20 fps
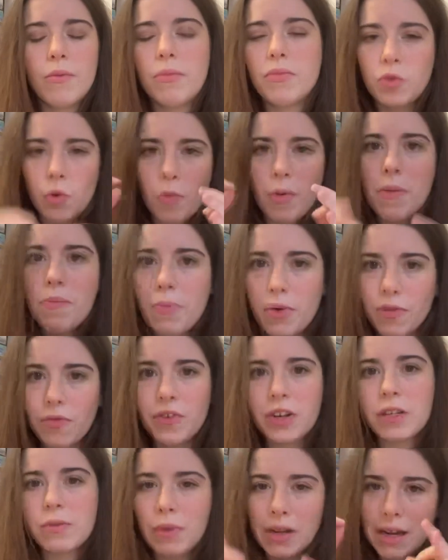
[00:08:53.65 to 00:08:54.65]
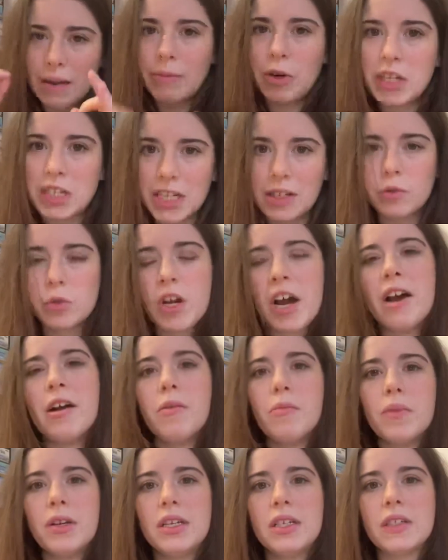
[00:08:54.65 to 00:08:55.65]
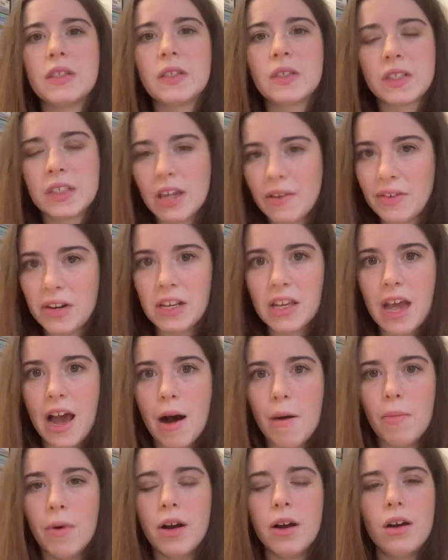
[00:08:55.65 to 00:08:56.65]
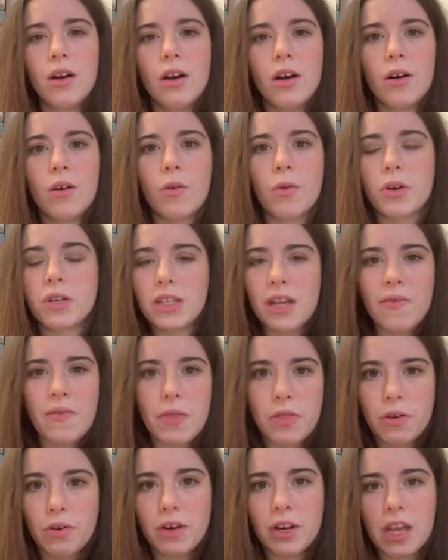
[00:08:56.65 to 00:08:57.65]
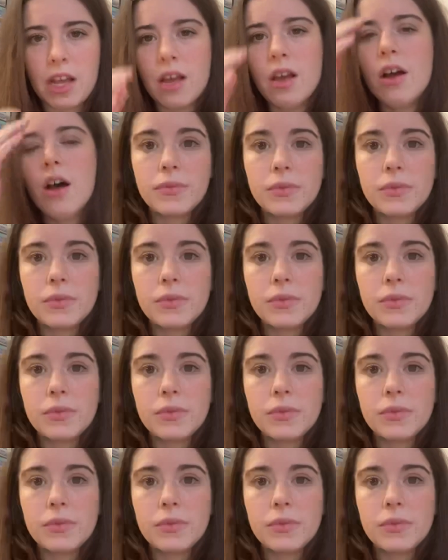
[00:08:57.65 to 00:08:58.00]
So my ideal time is 7 a.m. or 7:30.